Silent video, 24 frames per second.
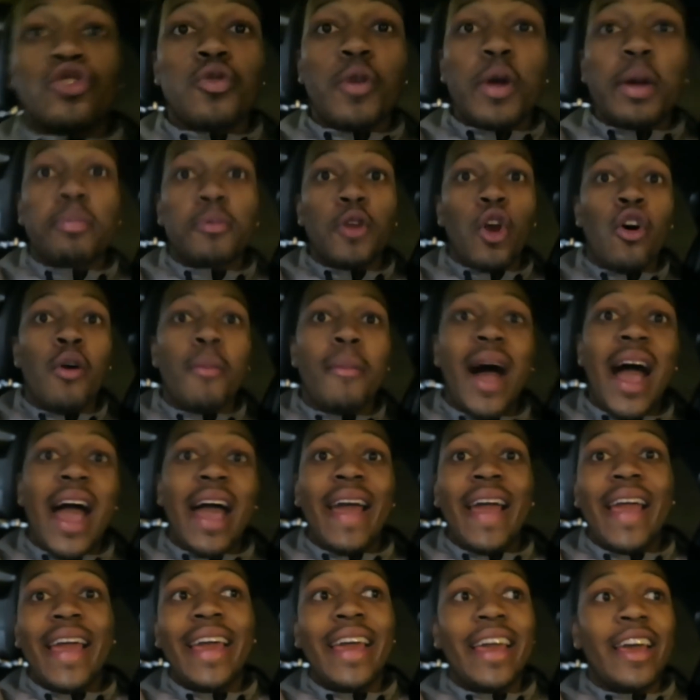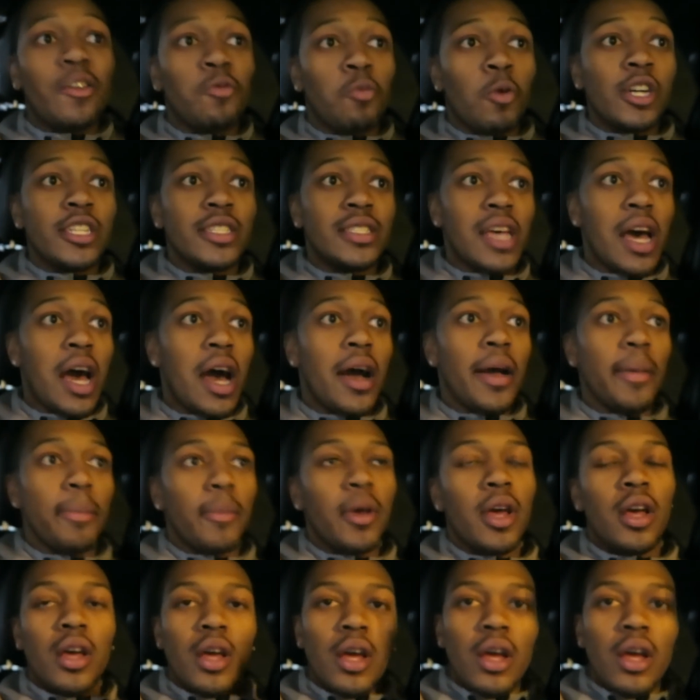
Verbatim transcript: dripped on my head one time.